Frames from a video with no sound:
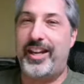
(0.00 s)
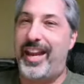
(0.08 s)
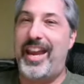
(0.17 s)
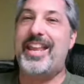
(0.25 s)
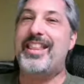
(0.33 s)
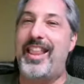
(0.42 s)

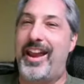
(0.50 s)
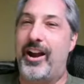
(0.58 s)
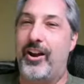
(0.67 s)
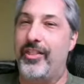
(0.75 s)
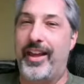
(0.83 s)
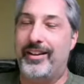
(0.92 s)
in
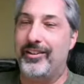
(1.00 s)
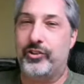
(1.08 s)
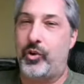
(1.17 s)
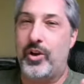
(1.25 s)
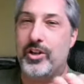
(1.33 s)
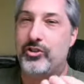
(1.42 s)
there that is
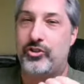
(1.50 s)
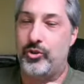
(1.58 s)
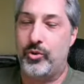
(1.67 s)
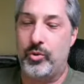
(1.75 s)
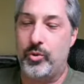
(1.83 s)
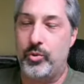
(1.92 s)
going
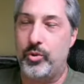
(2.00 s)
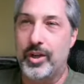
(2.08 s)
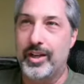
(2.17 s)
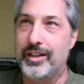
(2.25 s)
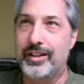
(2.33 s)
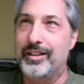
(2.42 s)
to,
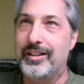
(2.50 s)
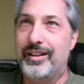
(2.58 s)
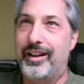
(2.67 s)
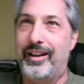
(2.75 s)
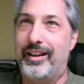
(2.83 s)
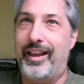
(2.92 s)

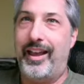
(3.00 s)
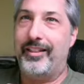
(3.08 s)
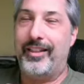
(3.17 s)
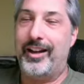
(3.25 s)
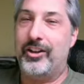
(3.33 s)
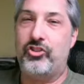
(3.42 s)

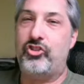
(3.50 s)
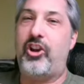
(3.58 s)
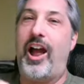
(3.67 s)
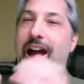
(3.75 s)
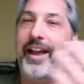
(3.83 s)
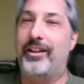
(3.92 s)
that a
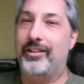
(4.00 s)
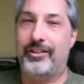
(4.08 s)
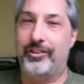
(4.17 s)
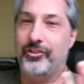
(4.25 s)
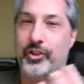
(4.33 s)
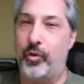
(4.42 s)
child
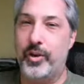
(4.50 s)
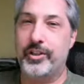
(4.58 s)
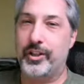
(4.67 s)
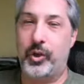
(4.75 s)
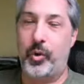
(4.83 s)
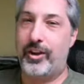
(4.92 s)
is going to
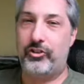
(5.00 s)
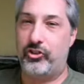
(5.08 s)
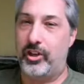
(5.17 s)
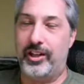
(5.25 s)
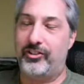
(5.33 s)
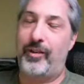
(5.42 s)

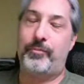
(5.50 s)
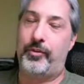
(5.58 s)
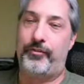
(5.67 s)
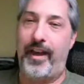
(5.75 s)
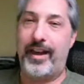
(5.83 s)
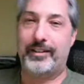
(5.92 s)
question, except the
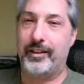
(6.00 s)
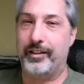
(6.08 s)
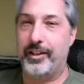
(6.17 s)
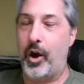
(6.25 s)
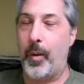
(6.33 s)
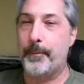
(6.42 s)
fact that,
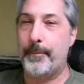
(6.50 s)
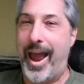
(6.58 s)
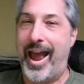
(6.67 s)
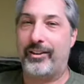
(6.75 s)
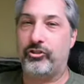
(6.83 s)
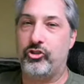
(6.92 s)

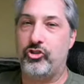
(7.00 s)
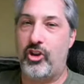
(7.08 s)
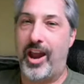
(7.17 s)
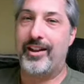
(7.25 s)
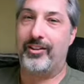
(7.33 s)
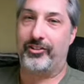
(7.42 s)
mass
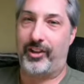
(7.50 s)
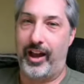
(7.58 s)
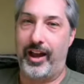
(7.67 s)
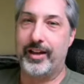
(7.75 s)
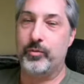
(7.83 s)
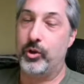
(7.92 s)

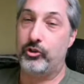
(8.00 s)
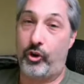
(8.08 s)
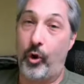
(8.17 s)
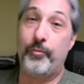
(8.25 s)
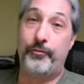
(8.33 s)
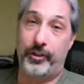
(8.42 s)
genocide, which
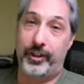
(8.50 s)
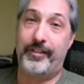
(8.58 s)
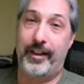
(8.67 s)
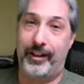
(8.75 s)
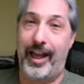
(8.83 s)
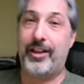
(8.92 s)
hopefully
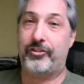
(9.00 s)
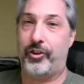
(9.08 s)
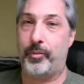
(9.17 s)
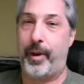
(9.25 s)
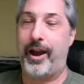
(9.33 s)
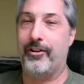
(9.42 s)
they'll ask
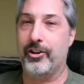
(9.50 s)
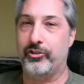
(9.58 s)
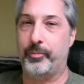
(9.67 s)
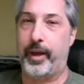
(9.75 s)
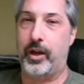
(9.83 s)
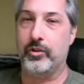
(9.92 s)
their parents
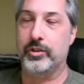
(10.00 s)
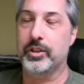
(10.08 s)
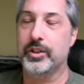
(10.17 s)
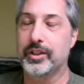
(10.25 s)
about.